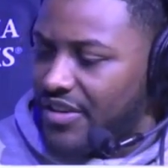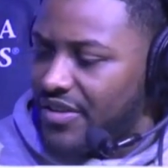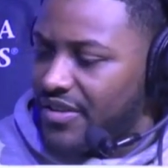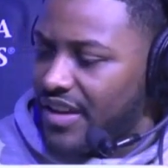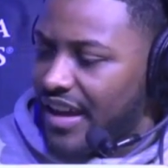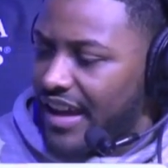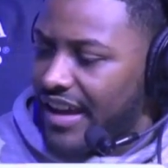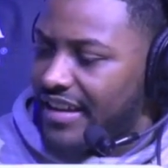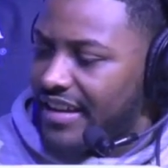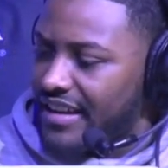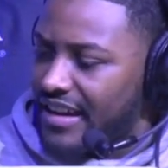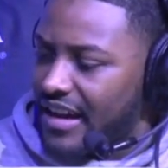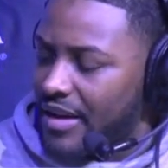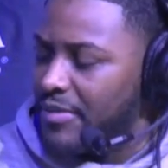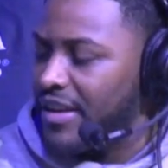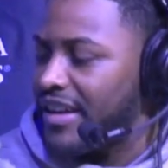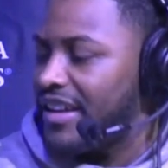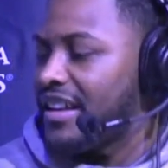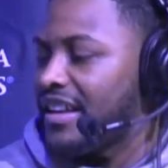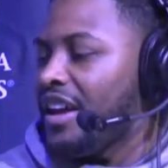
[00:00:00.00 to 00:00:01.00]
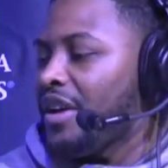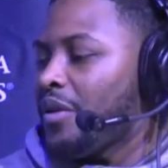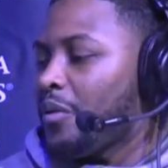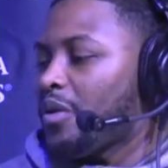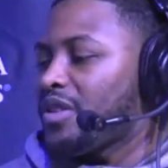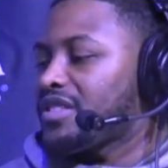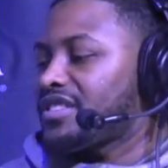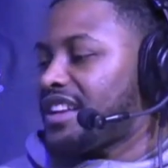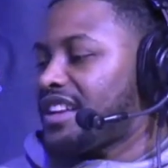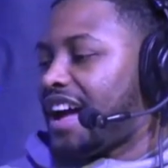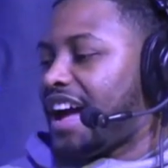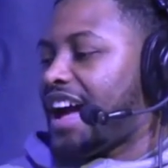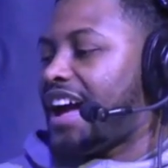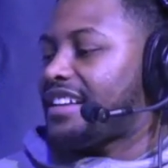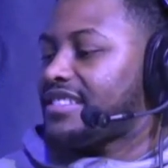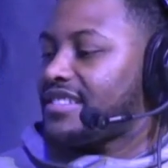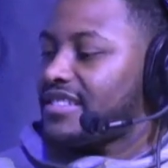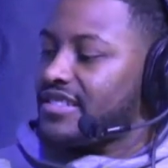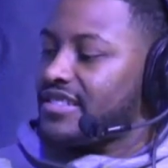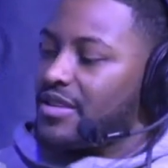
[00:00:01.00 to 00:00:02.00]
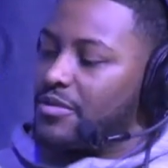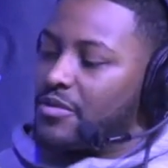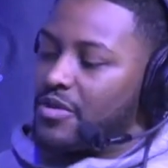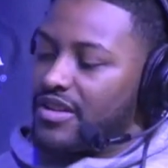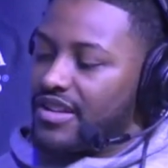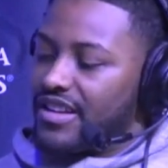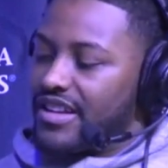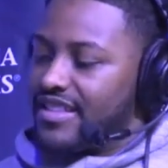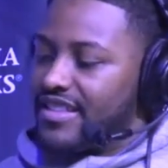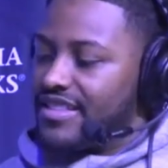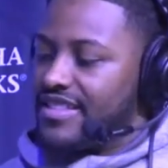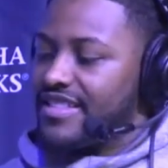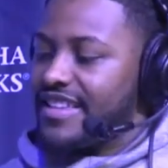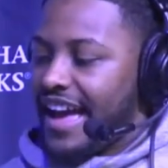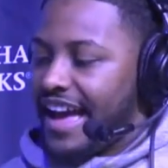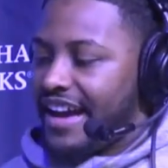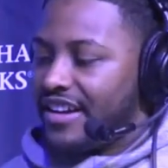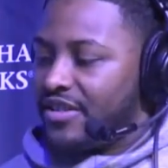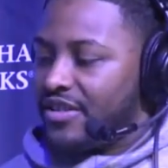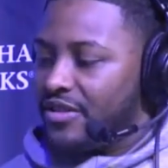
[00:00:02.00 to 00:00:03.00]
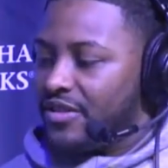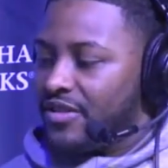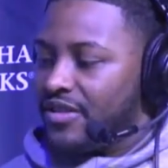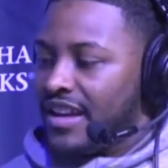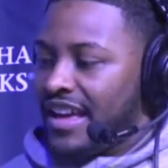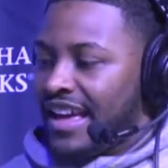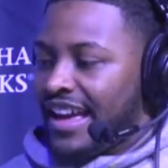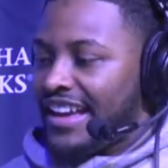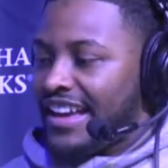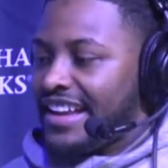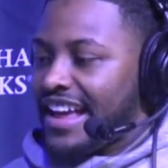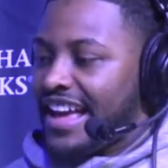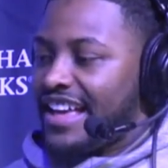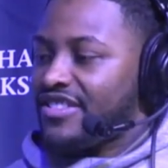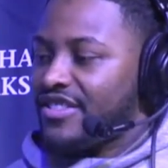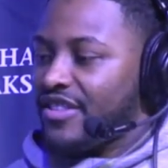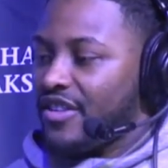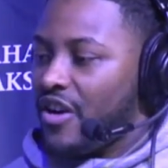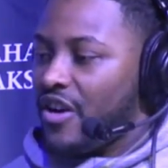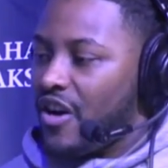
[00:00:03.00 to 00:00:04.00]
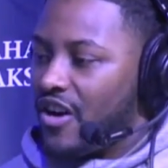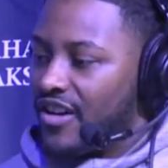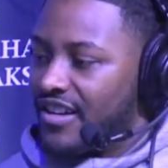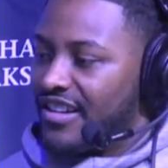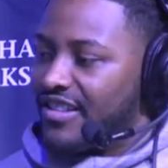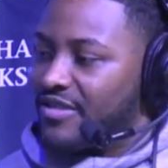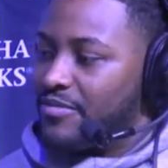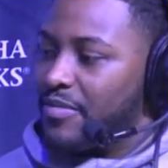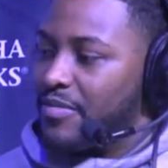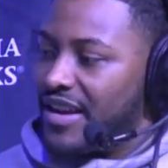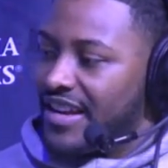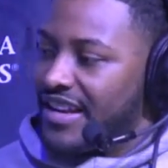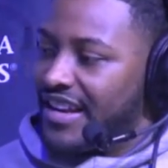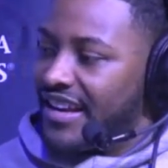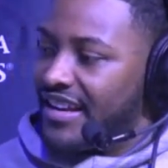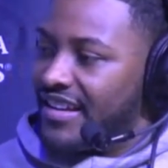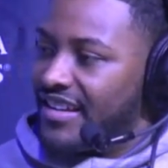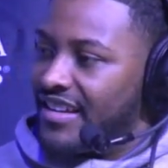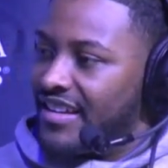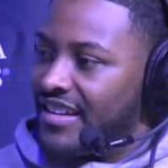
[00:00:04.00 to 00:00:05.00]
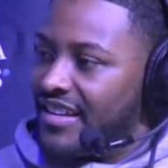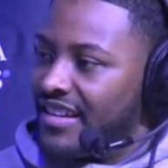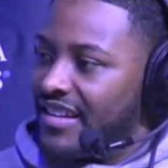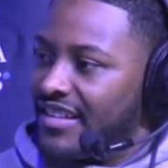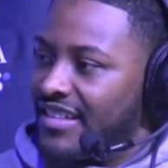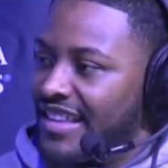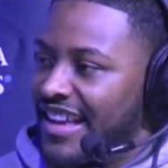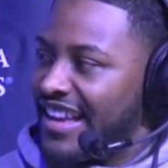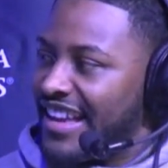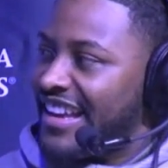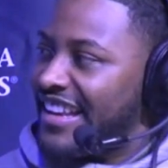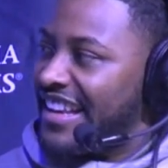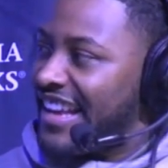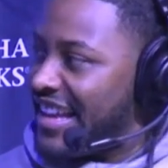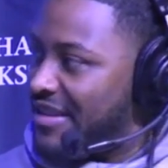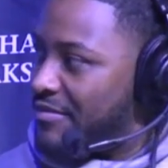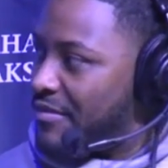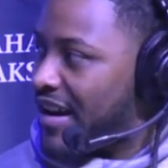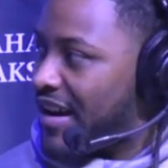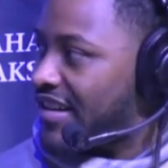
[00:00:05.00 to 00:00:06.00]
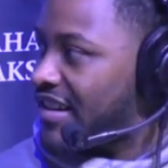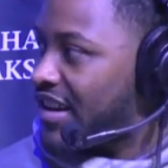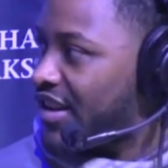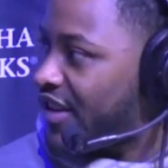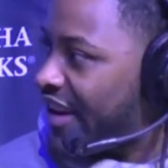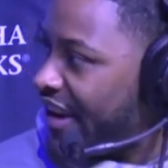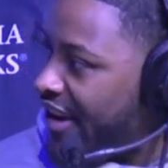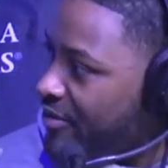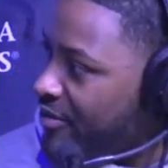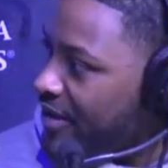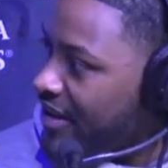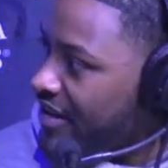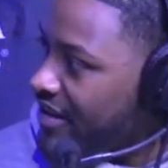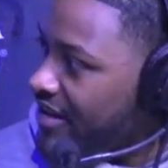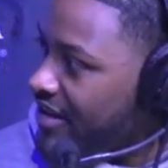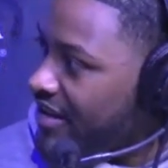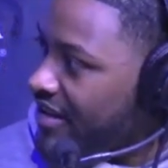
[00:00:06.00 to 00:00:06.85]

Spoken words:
And I mean, what's the odds of someone getting tackled and as their heart is beating, they get hit by another helmet?